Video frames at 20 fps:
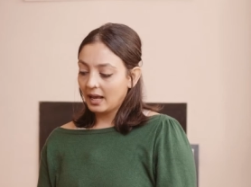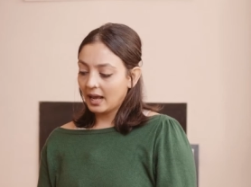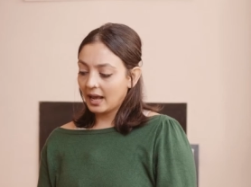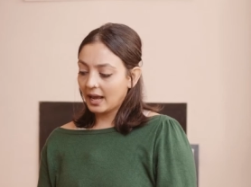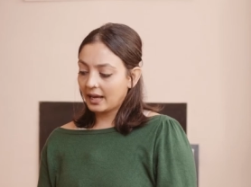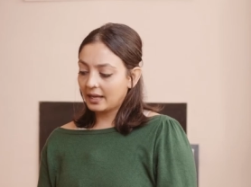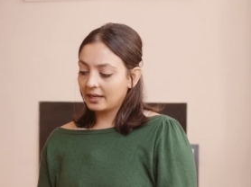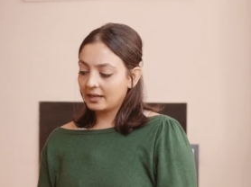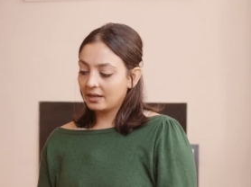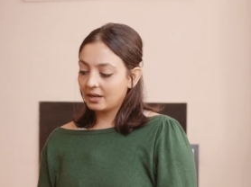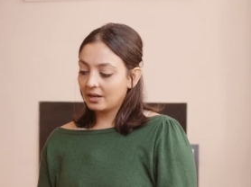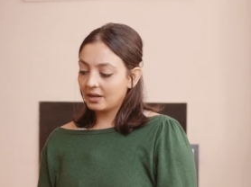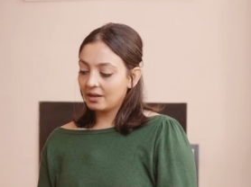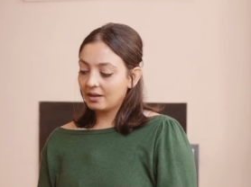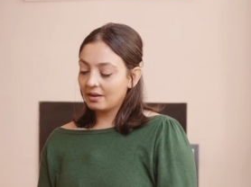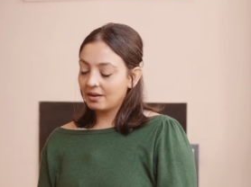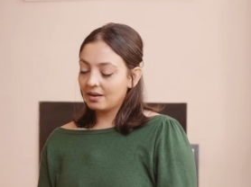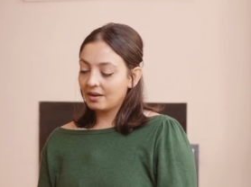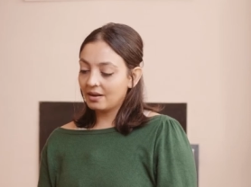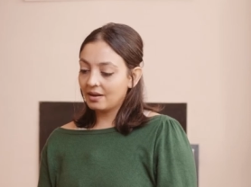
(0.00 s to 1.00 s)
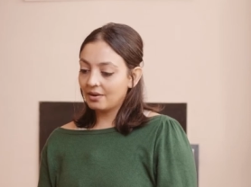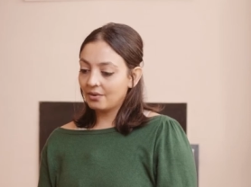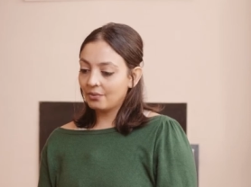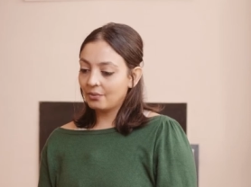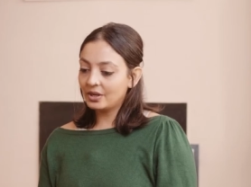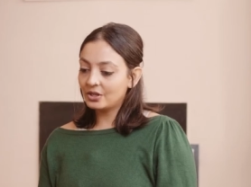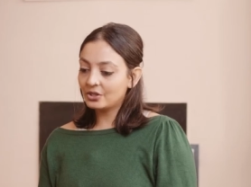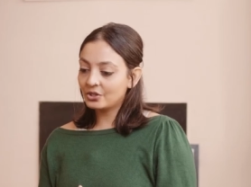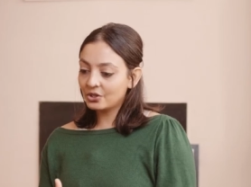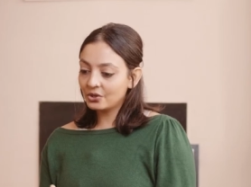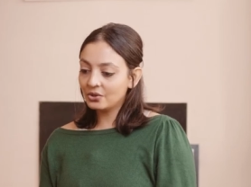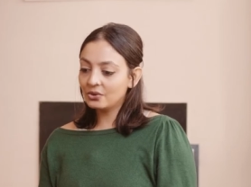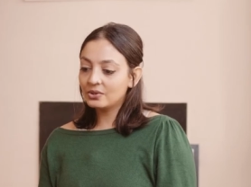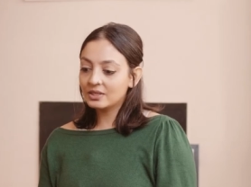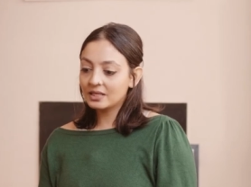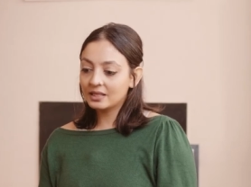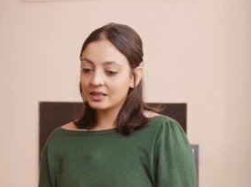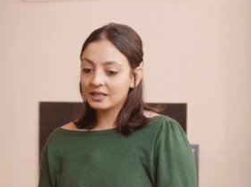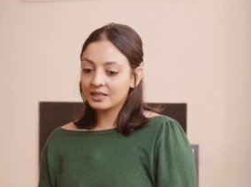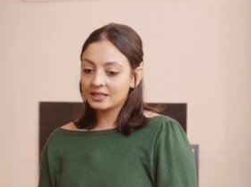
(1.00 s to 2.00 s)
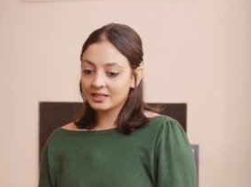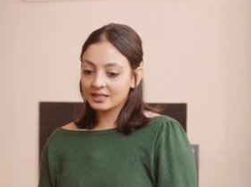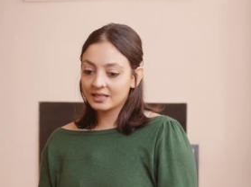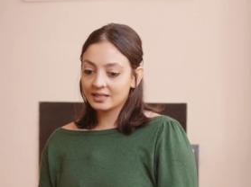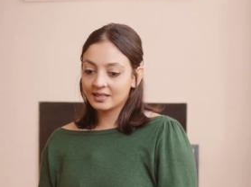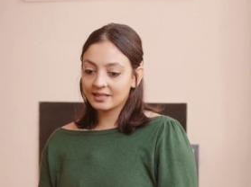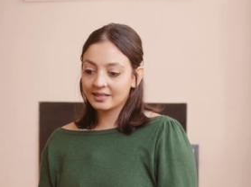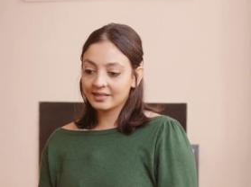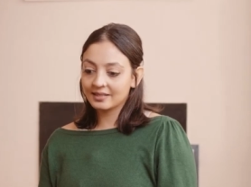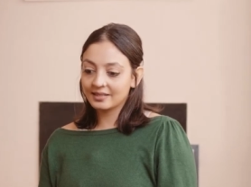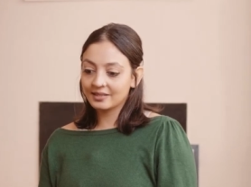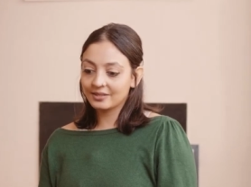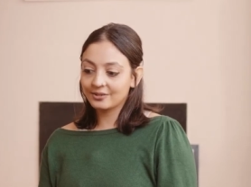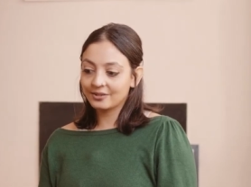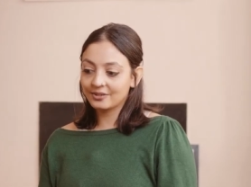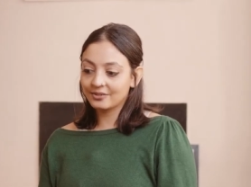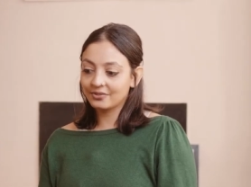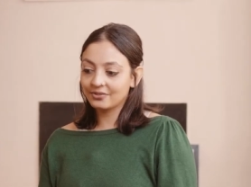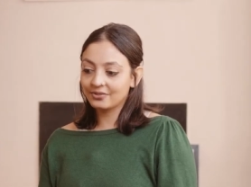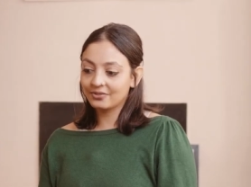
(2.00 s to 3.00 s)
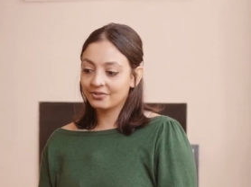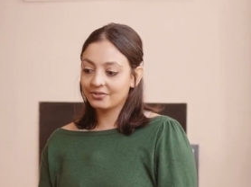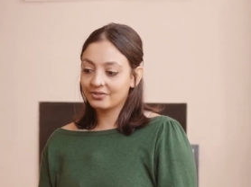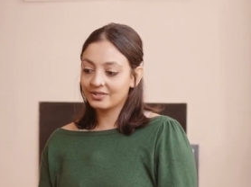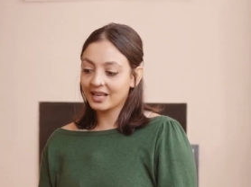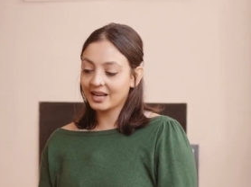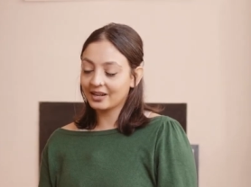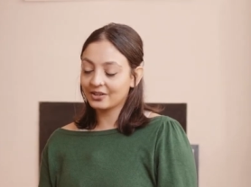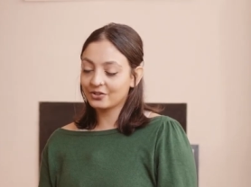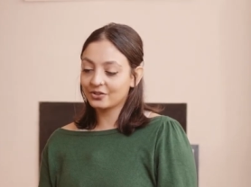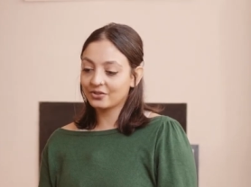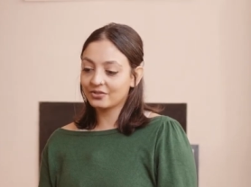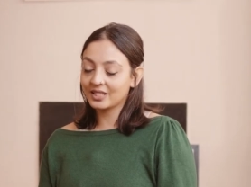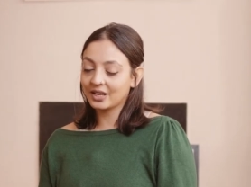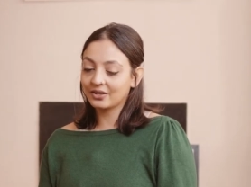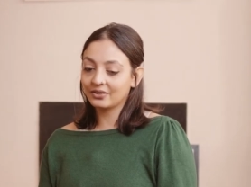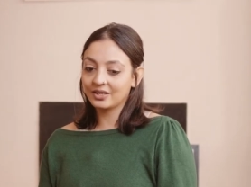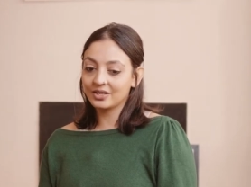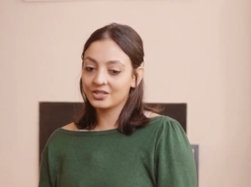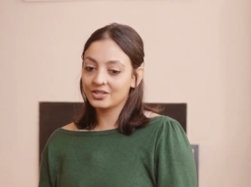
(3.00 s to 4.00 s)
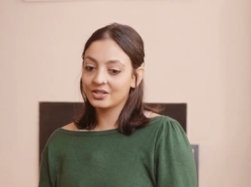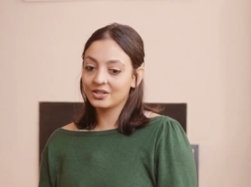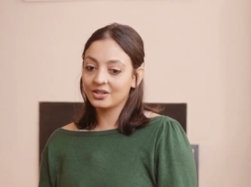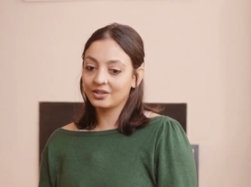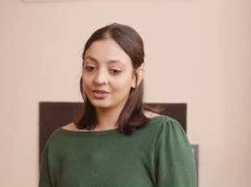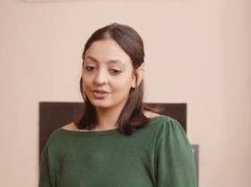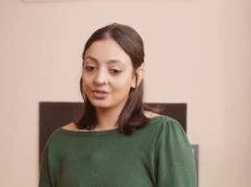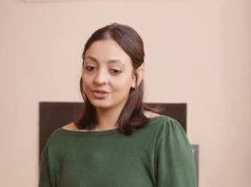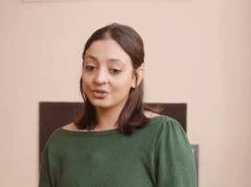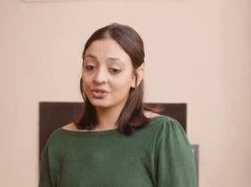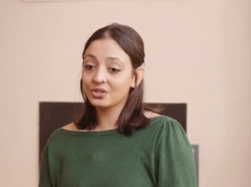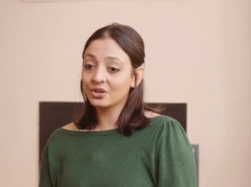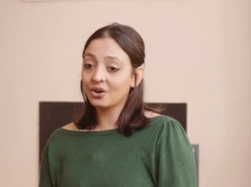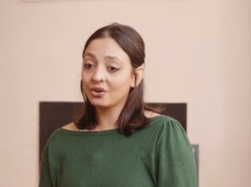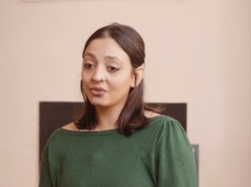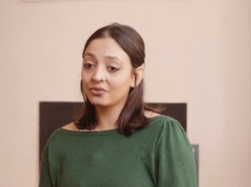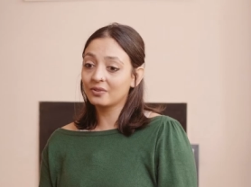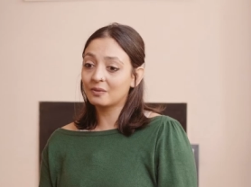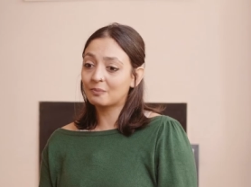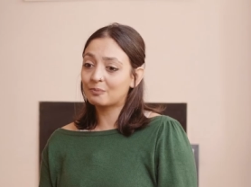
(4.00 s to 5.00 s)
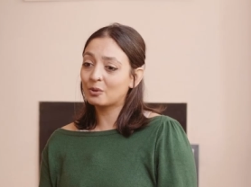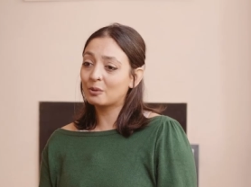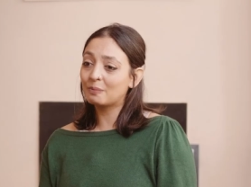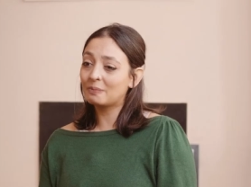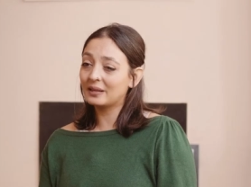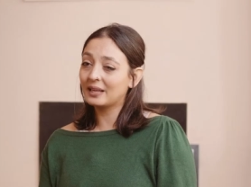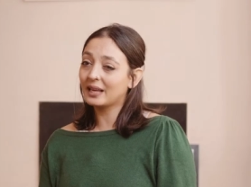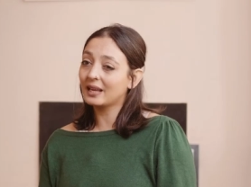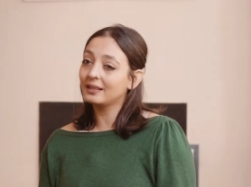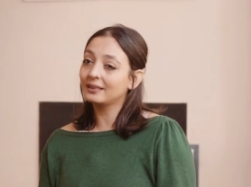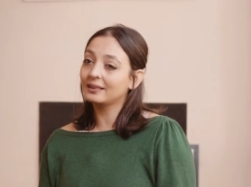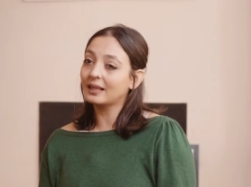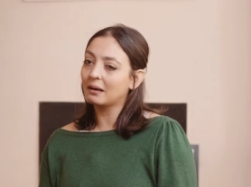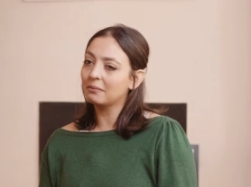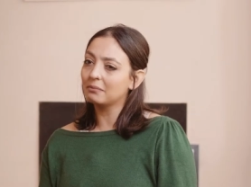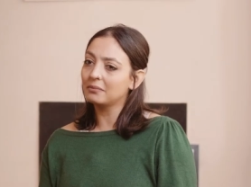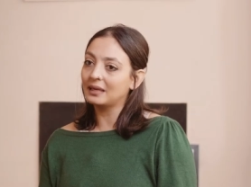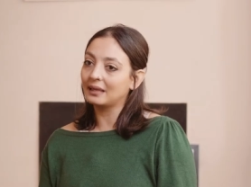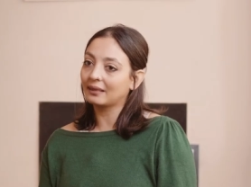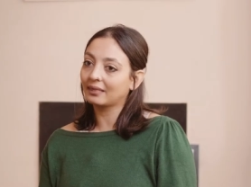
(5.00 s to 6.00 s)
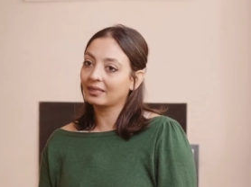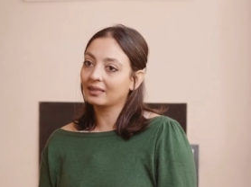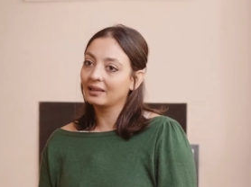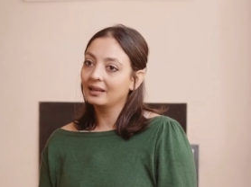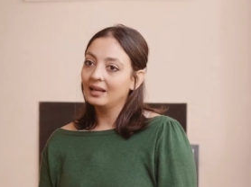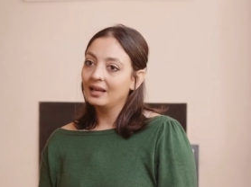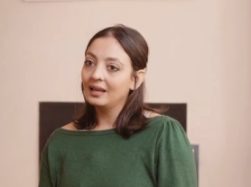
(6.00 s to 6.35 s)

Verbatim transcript: and we choose in this sort of sector of South Asian dance to often propagate that myth